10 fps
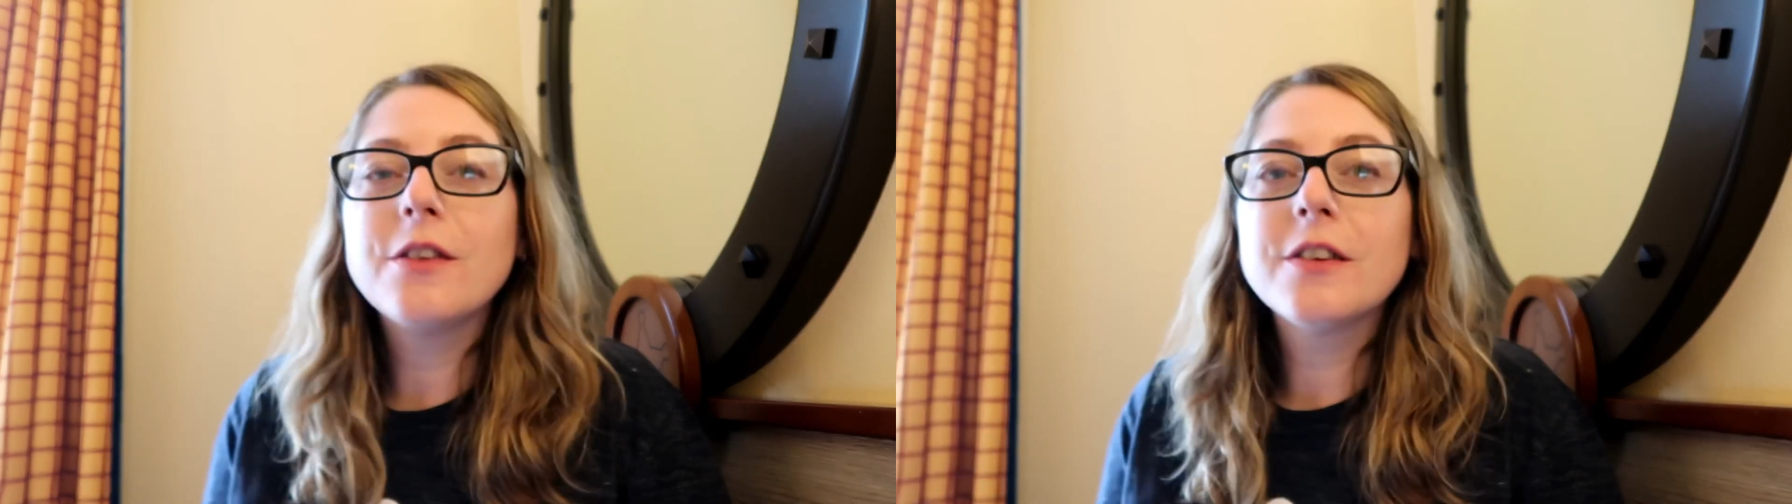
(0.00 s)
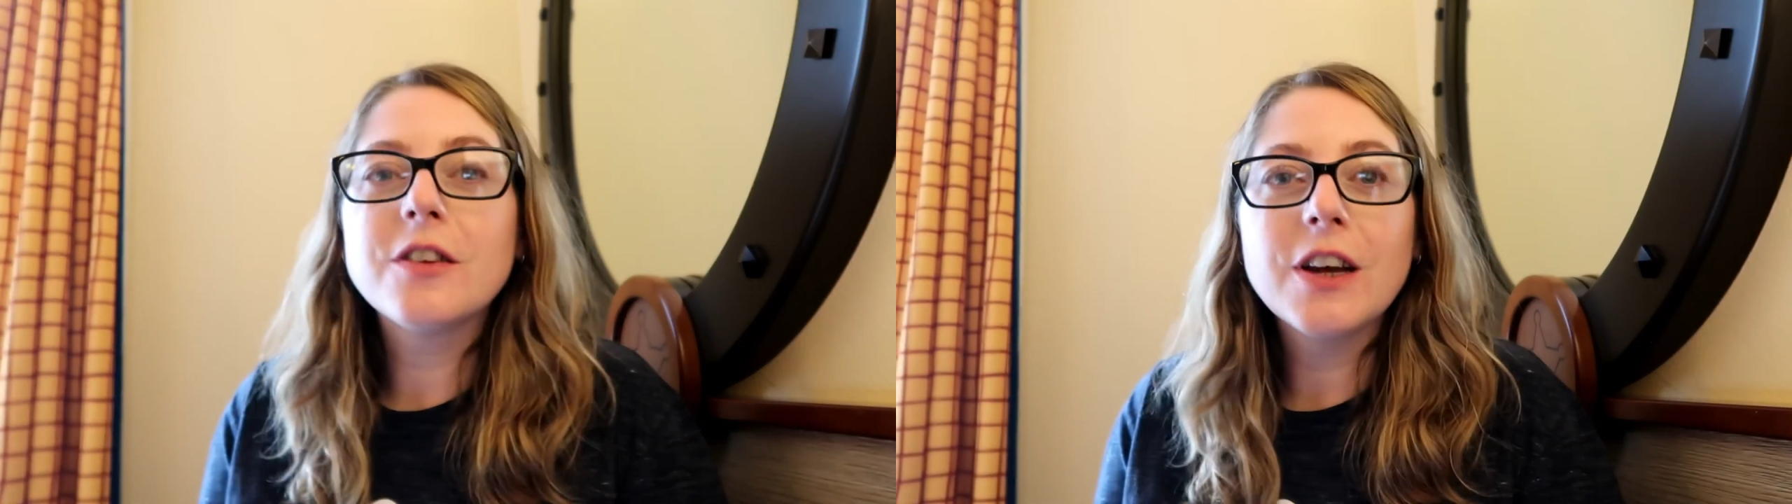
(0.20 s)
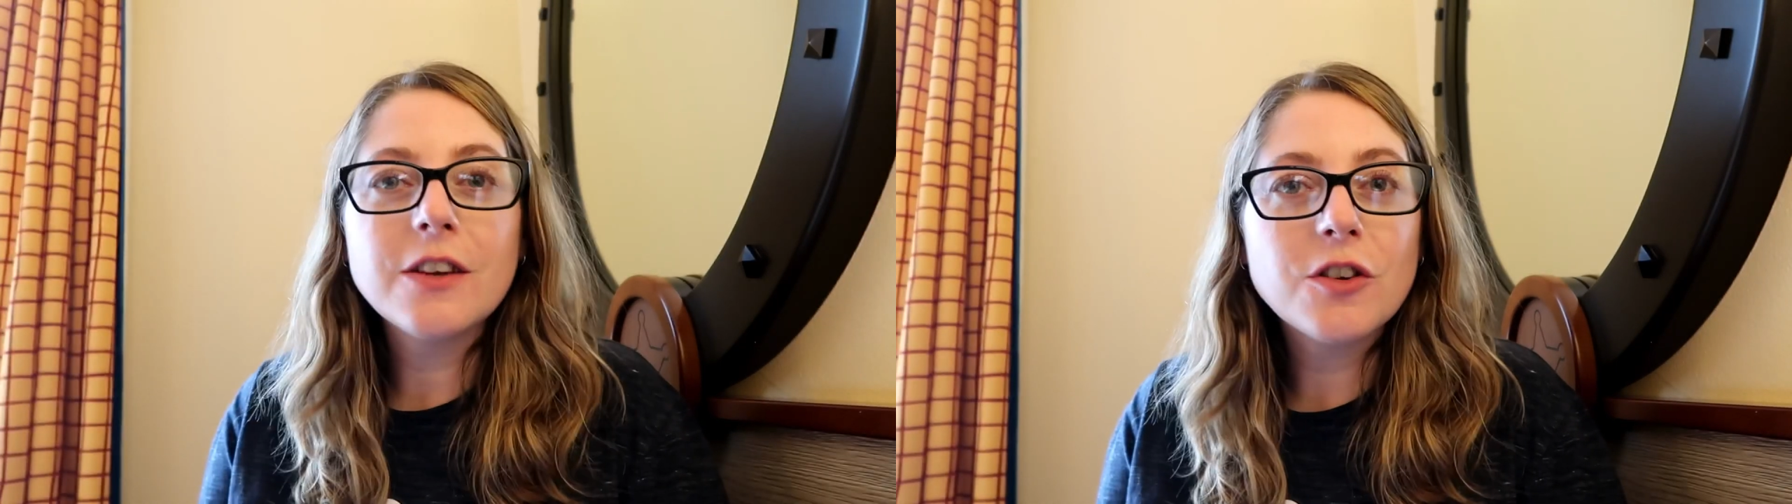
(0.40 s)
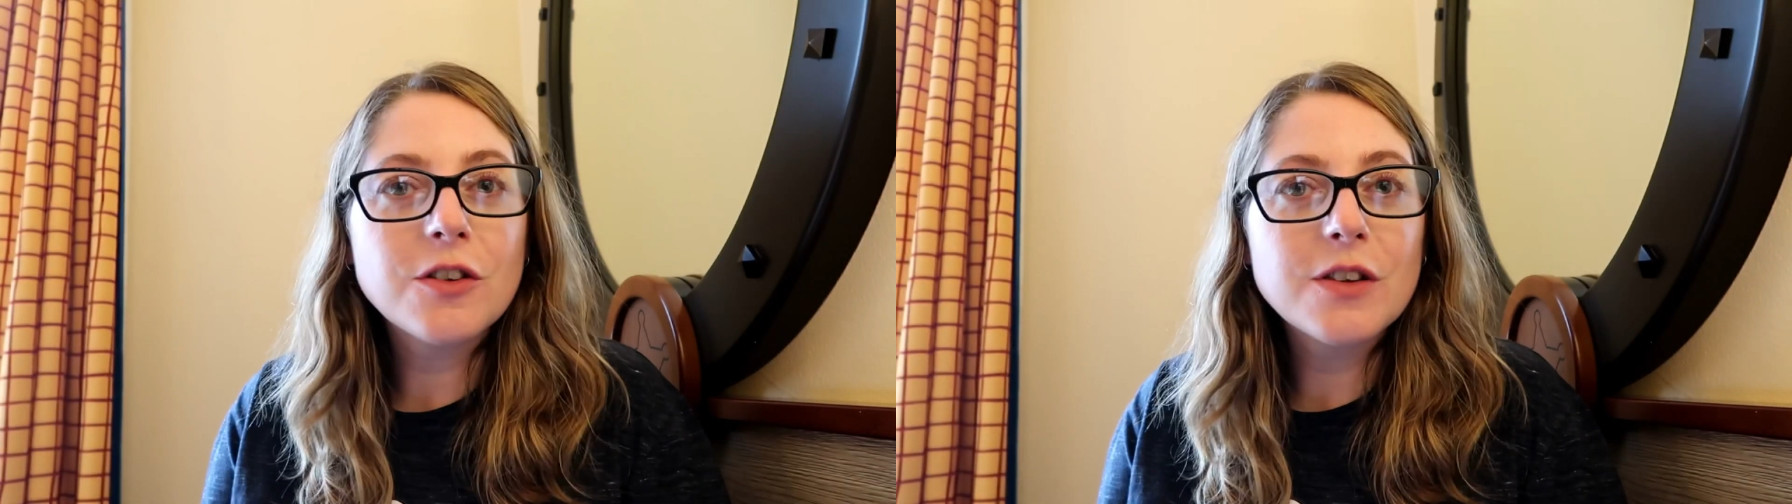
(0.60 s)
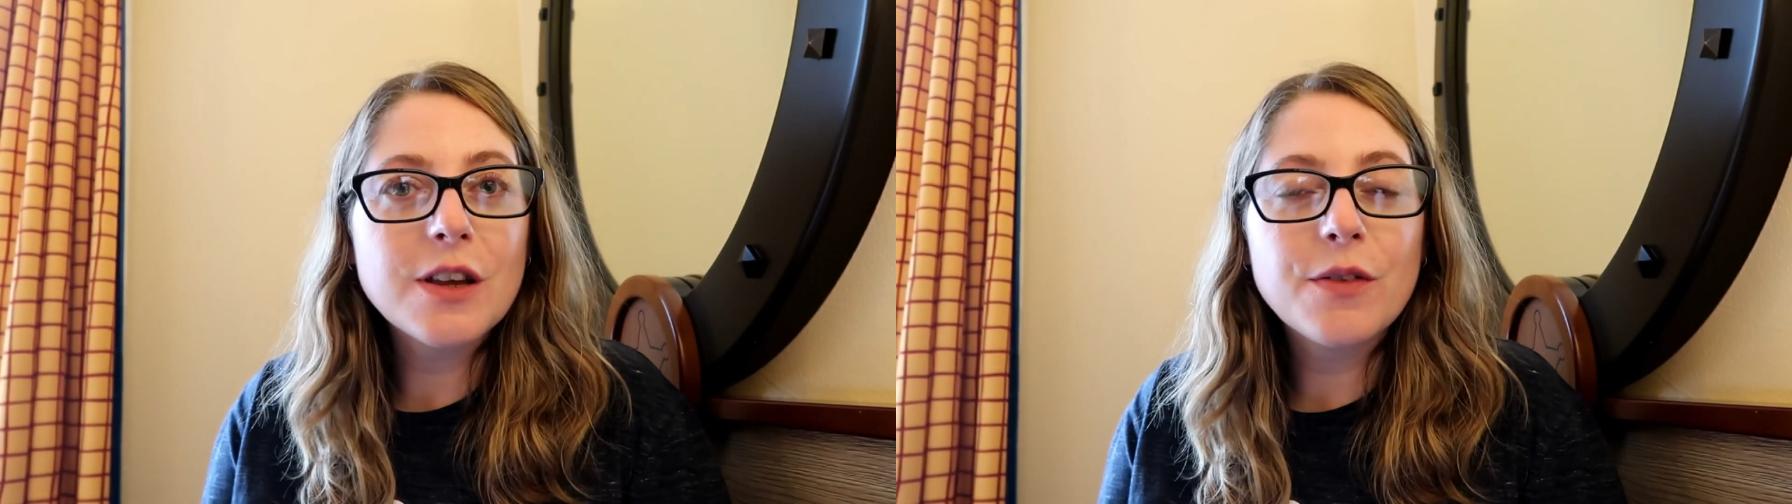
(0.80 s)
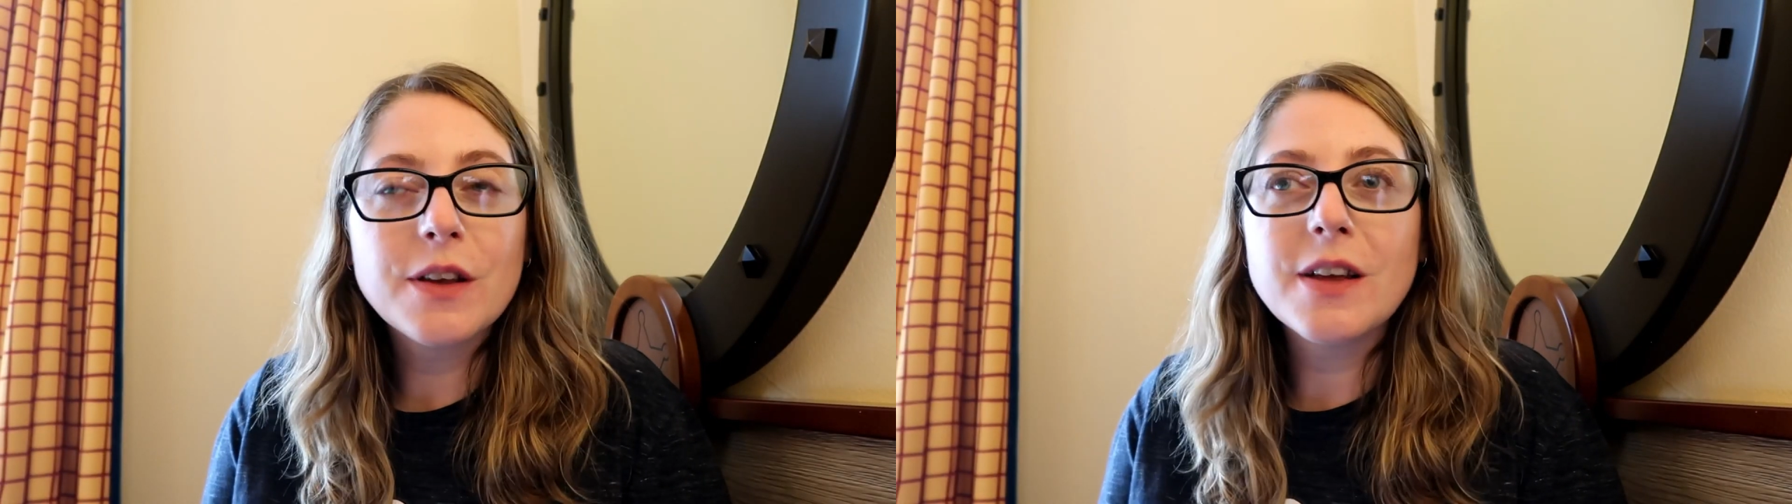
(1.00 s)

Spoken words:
other suggestions if there's